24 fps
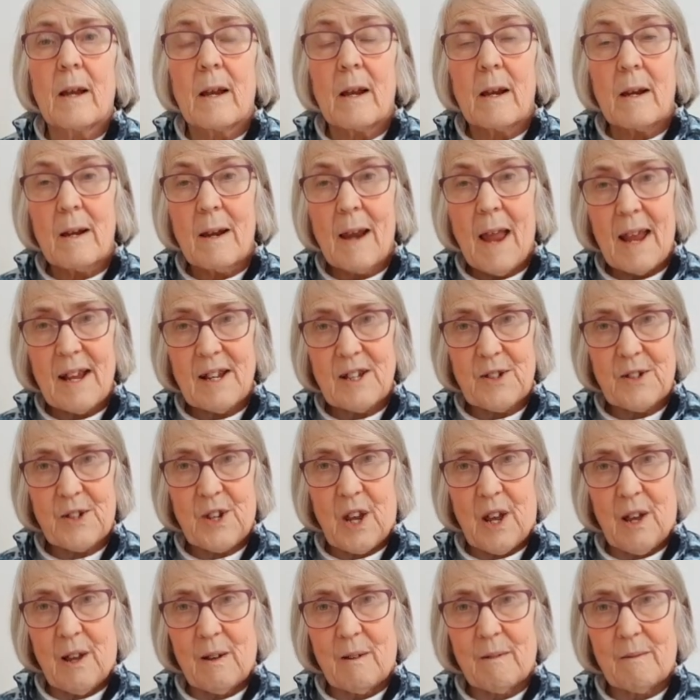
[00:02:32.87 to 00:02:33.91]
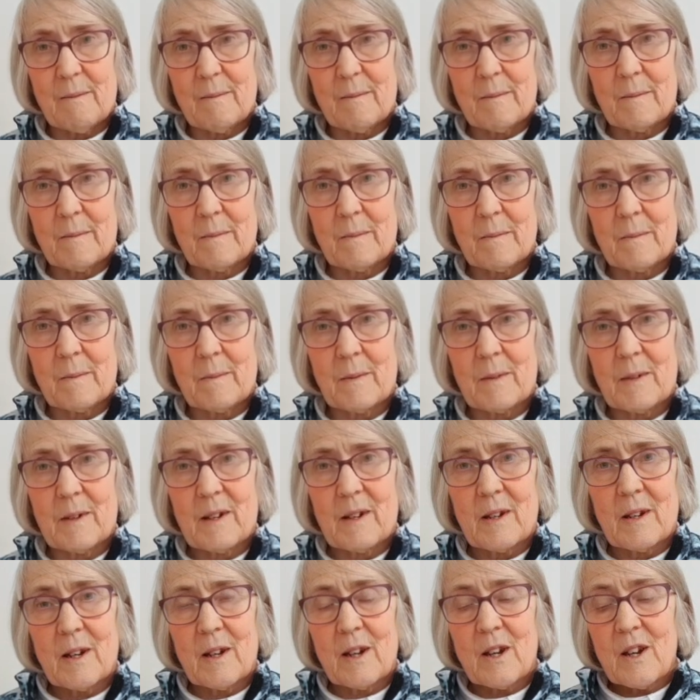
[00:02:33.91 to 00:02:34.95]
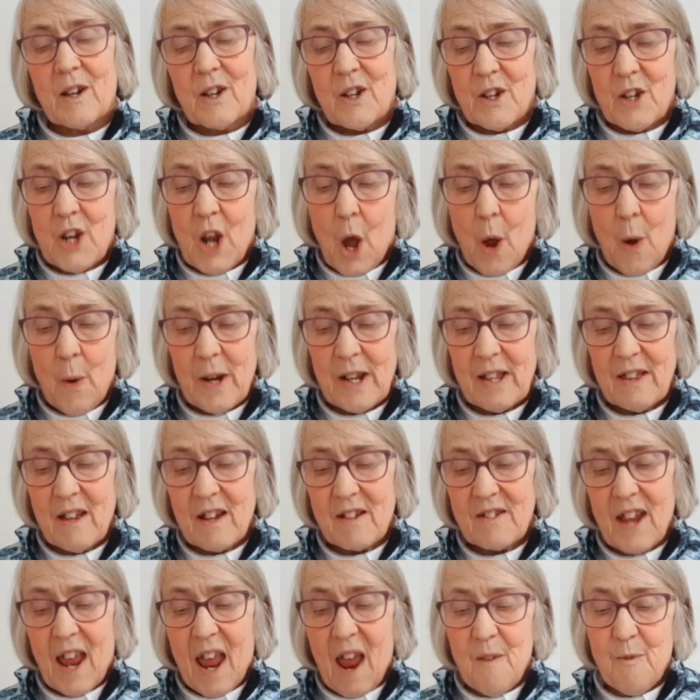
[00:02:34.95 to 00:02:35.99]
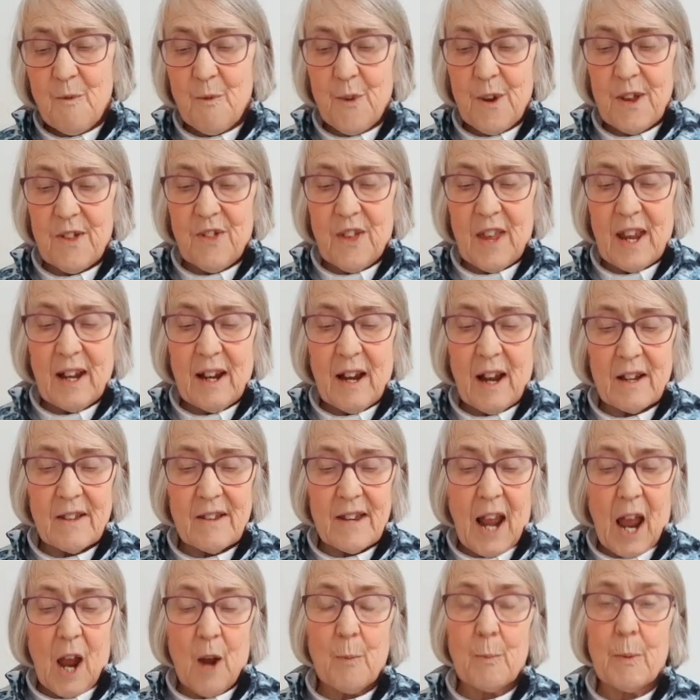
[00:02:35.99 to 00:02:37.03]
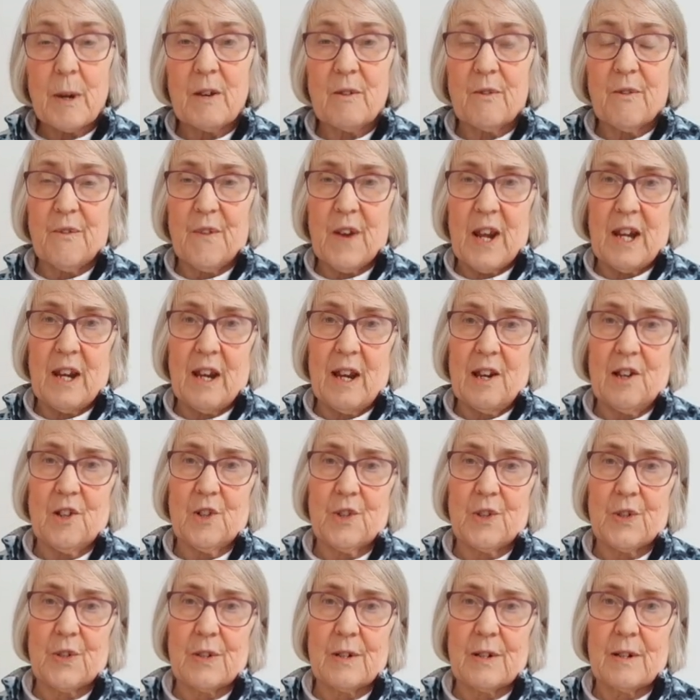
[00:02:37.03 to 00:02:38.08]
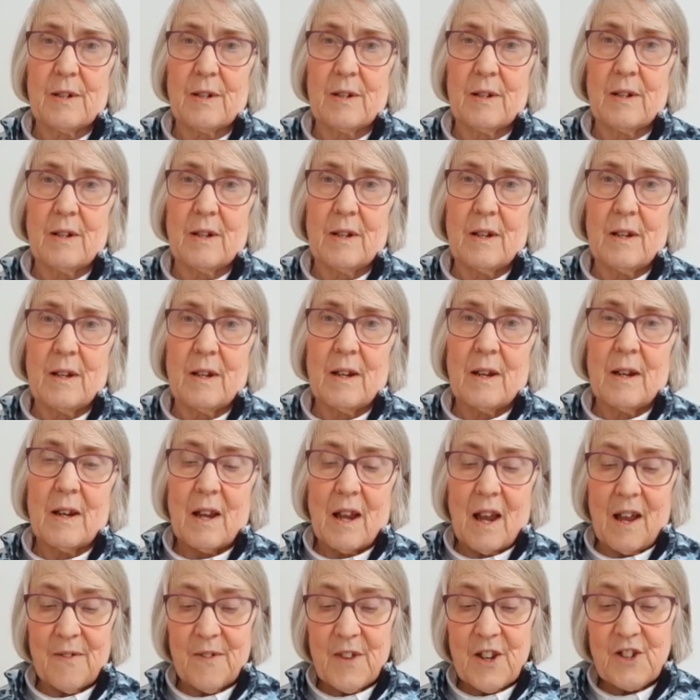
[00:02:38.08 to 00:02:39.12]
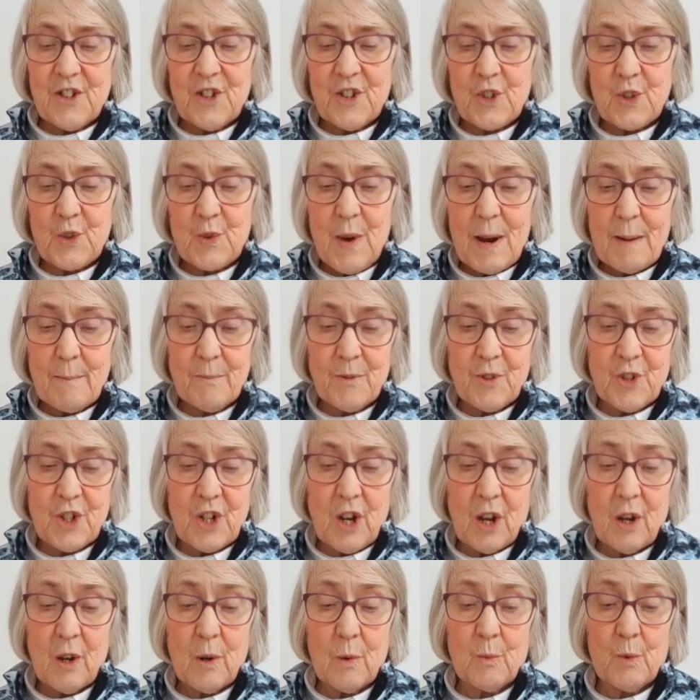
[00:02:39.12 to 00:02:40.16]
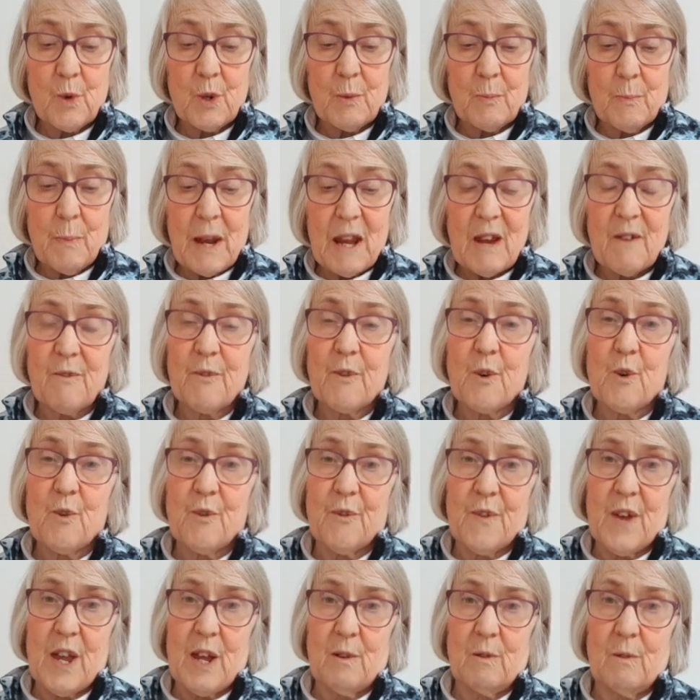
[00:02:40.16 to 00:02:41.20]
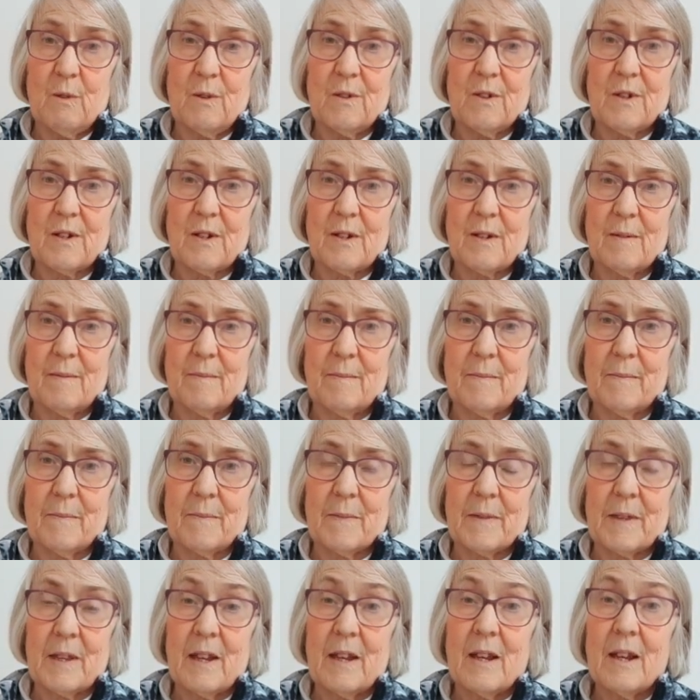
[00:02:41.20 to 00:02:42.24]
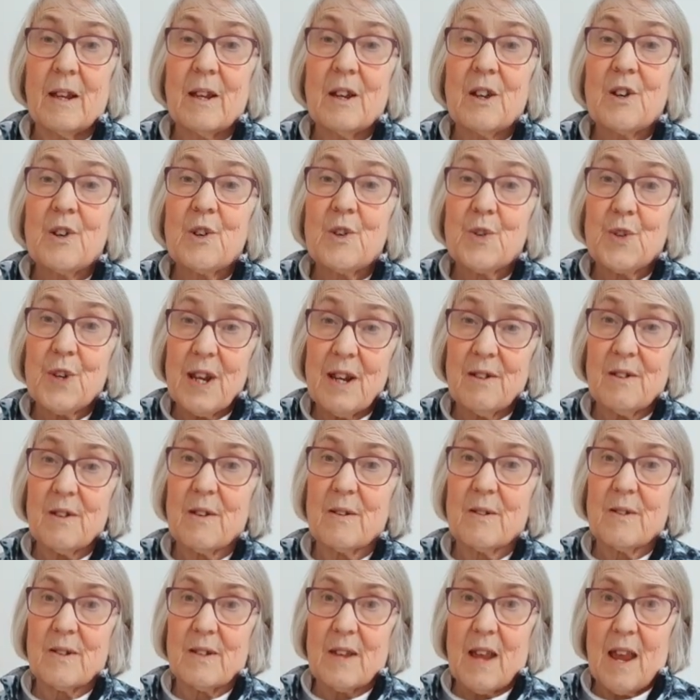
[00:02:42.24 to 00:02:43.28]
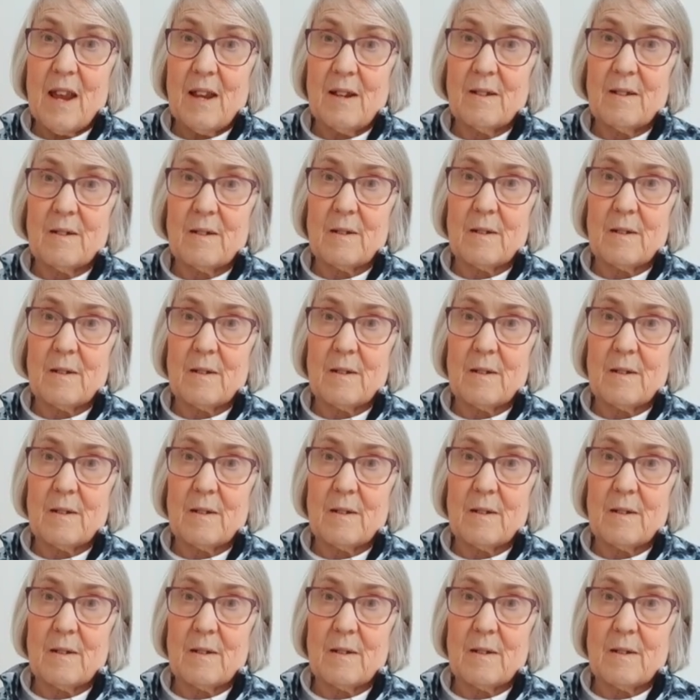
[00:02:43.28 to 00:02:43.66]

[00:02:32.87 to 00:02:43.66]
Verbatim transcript: Later, knowing that everything had now been finished and that scripture would be fulfilled, Jesus said,